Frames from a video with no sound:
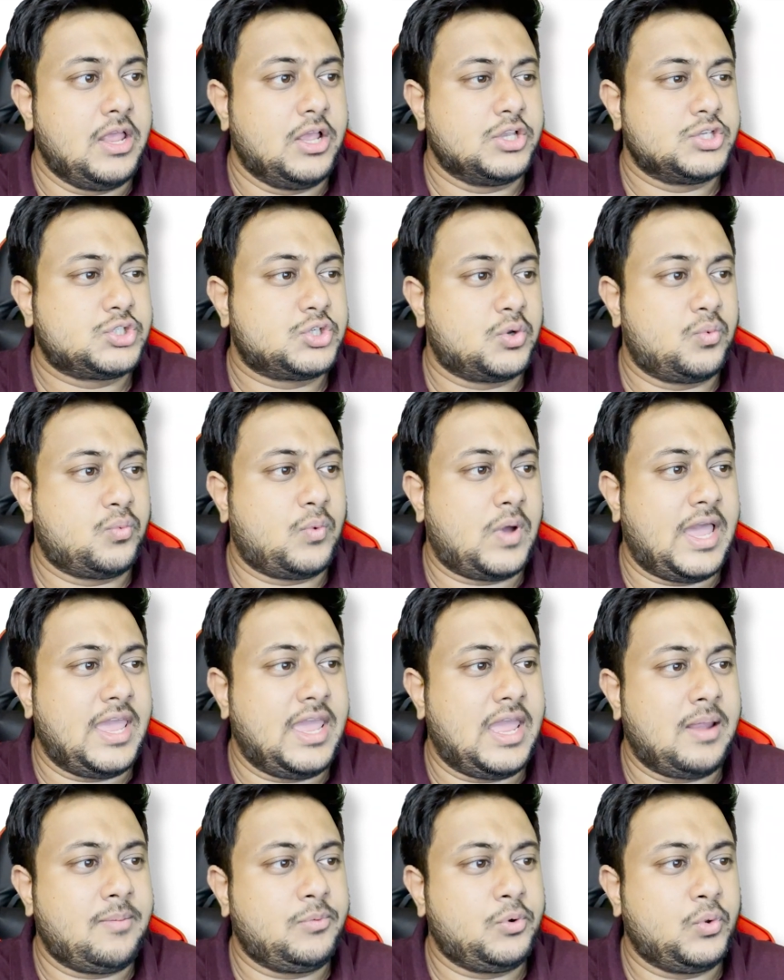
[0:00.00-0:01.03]
So why
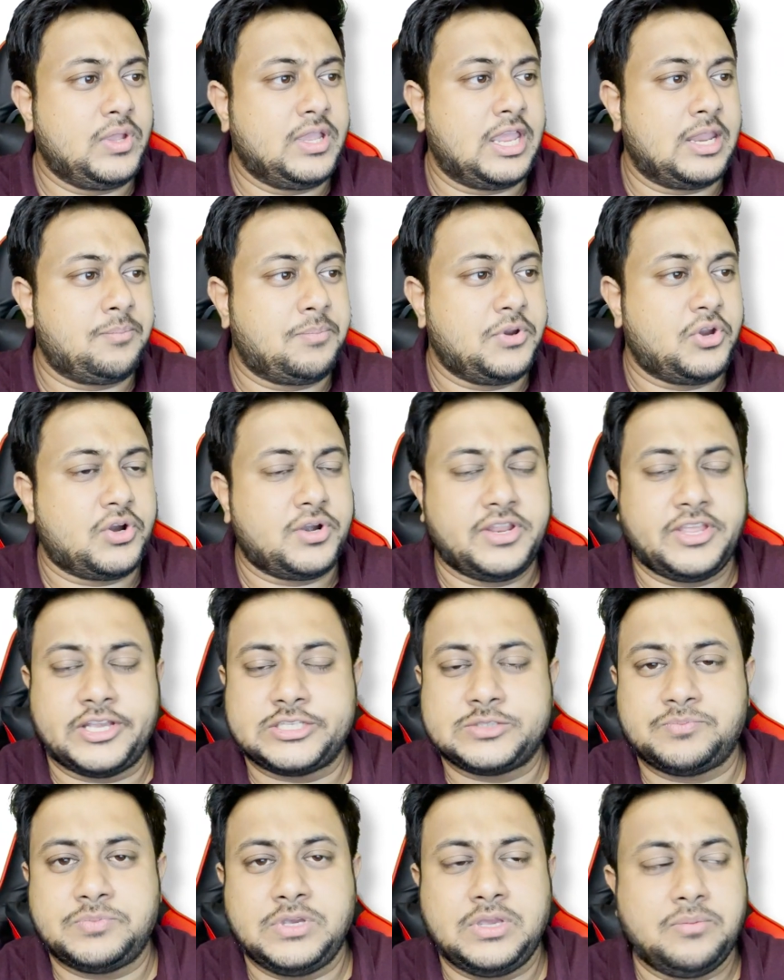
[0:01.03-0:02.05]
I'm doing
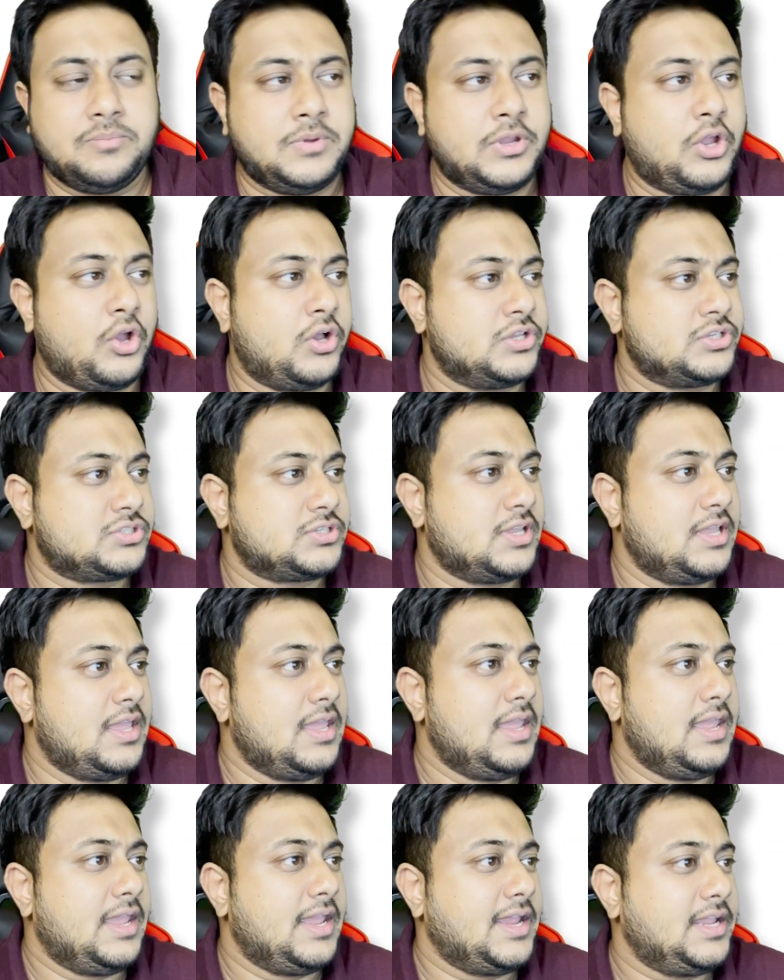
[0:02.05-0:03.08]
np.exp? Because
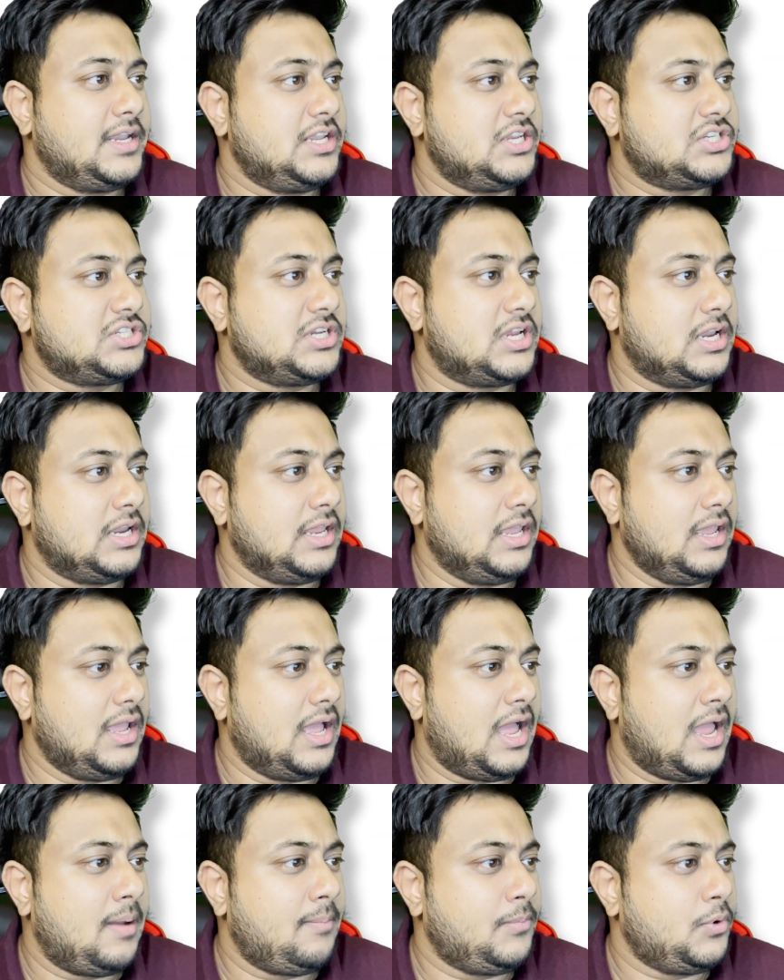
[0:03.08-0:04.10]
initially
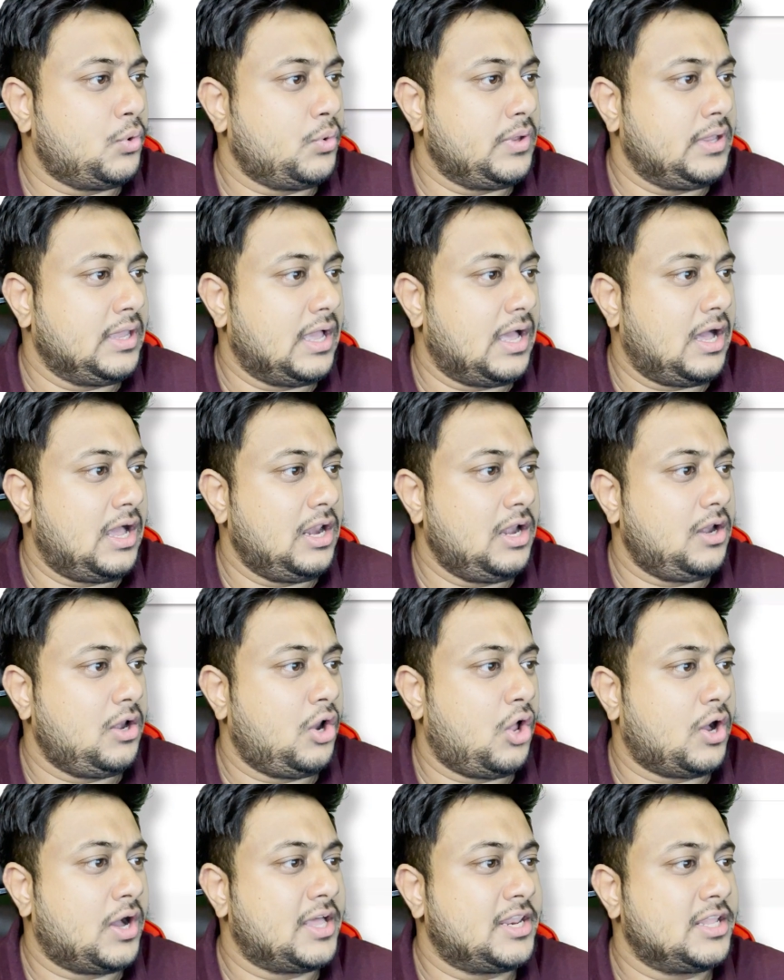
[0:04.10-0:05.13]
I'm doing a
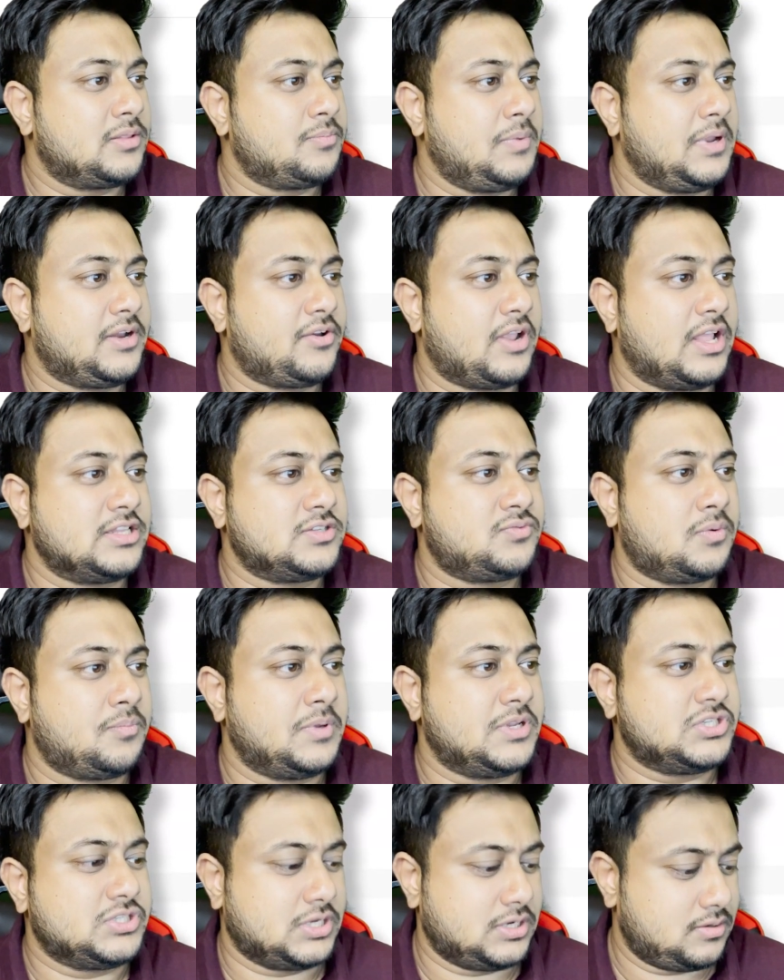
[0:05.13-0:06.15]
logarithmic
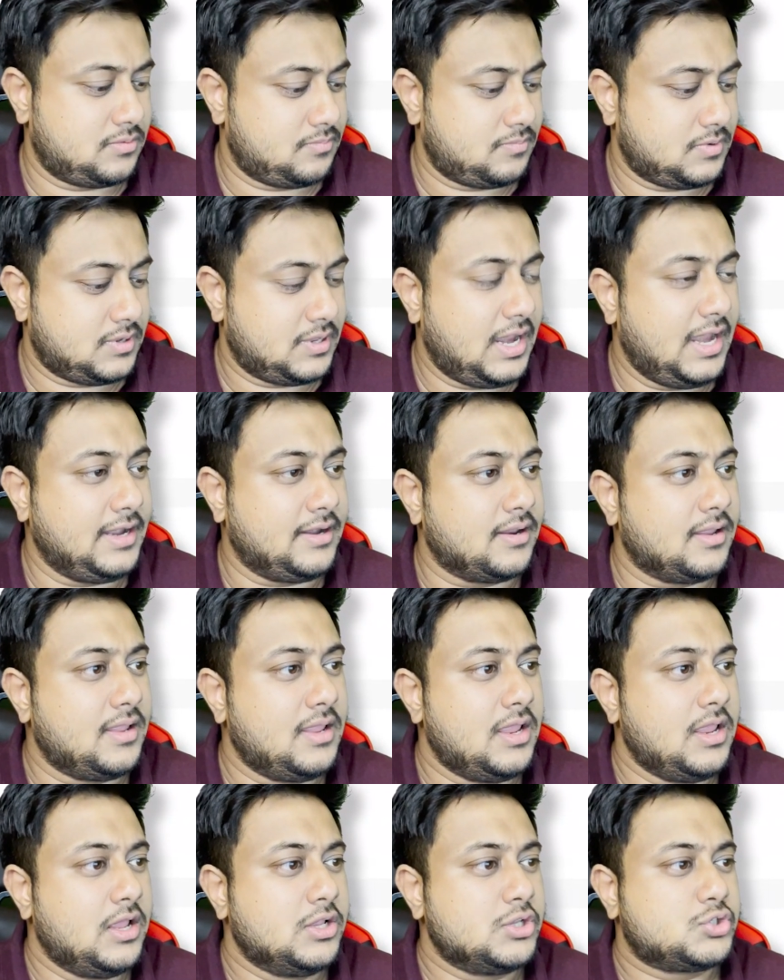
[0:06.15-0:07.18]
transformation, right?
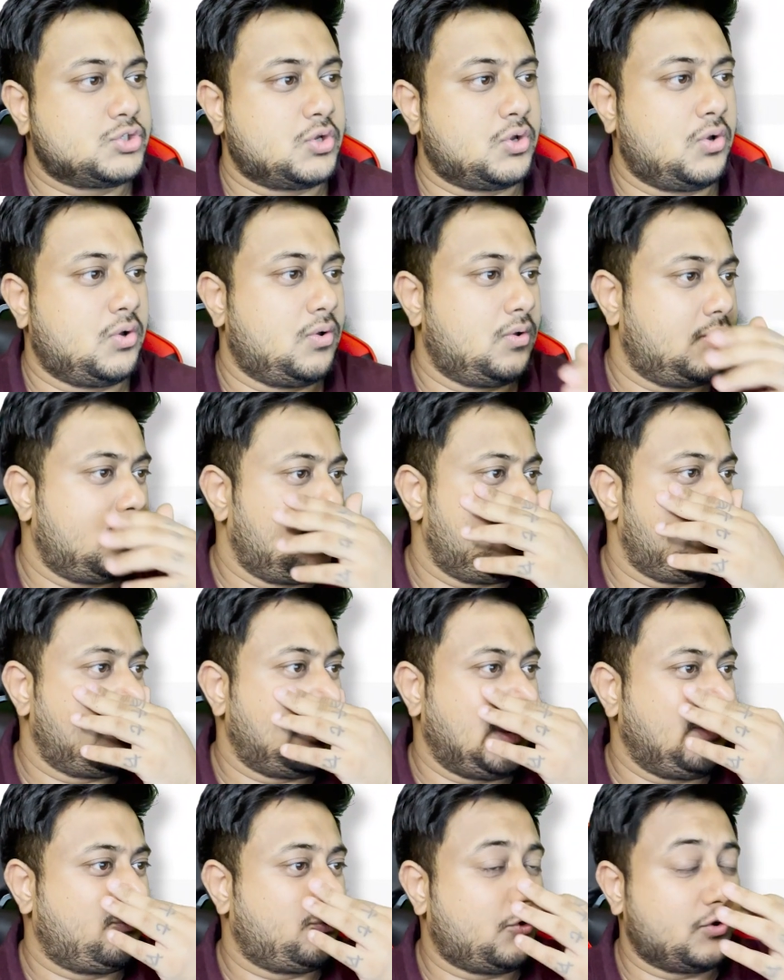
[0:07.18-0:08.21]
So
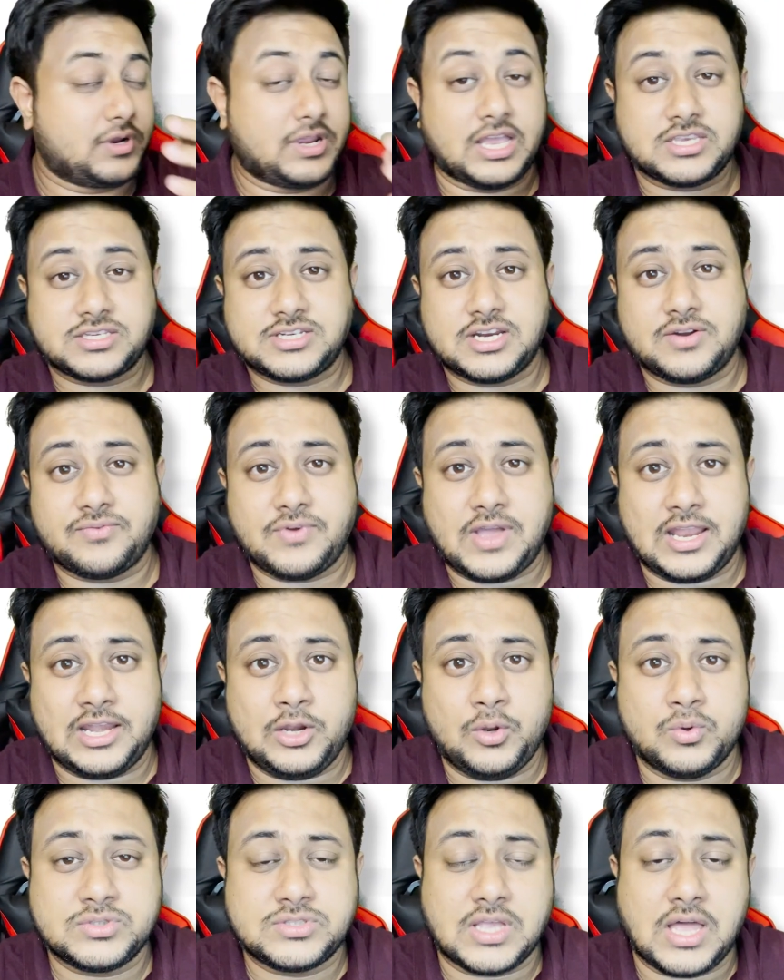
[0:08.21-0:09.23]
my forecasted
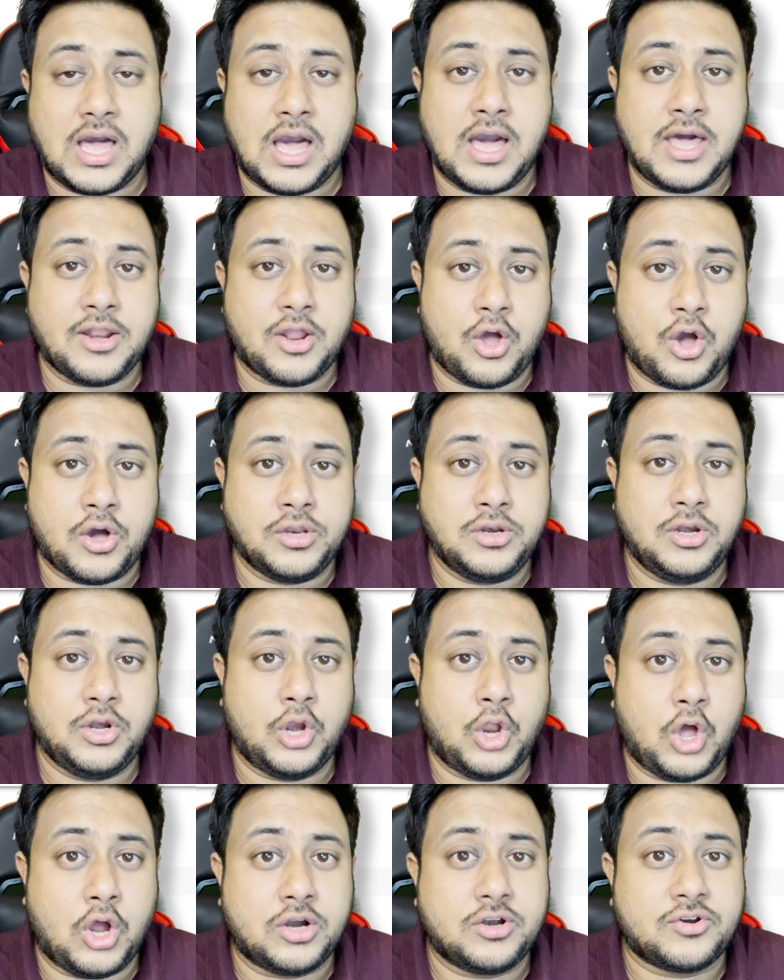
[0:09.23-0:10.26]
values are on
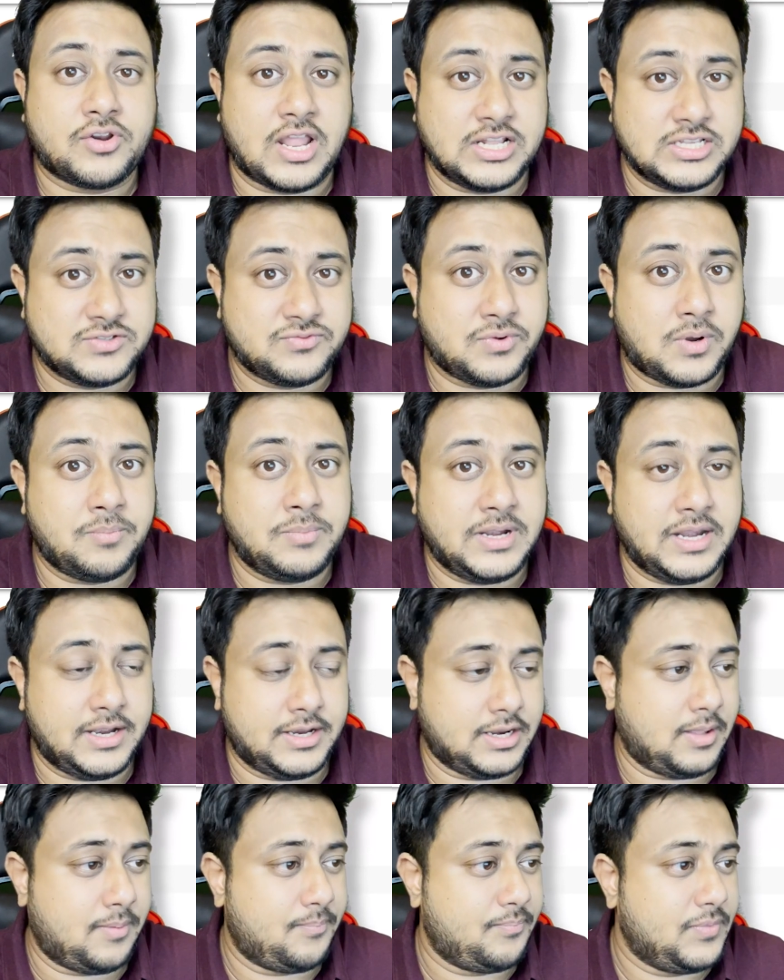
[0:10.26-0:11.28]
log transform
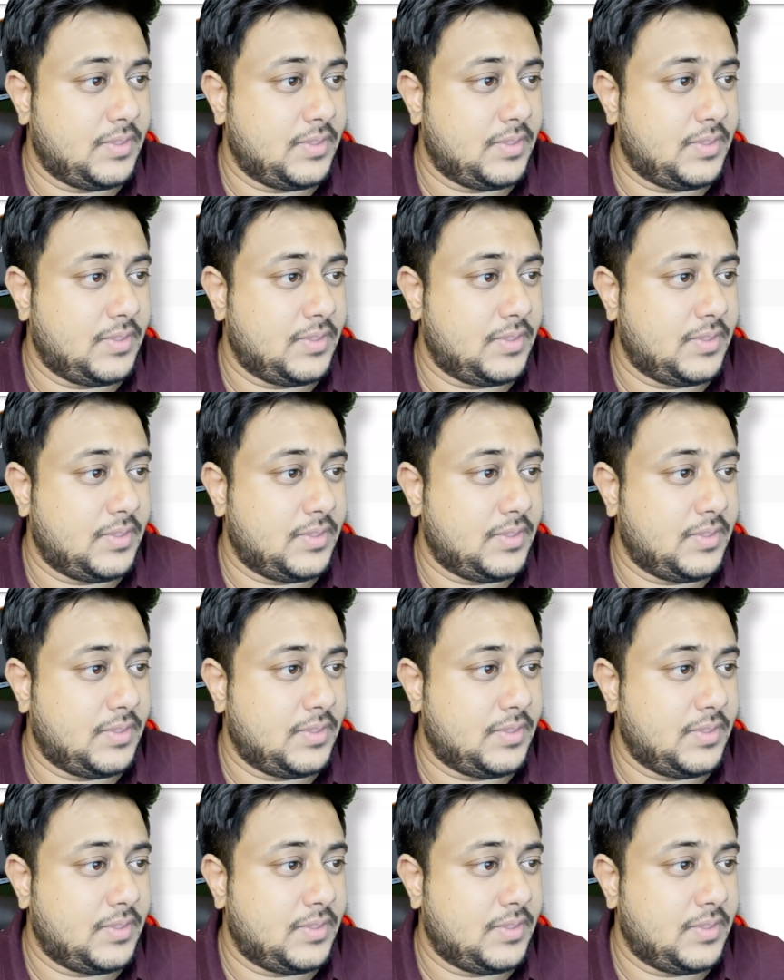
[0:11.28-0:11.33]
data.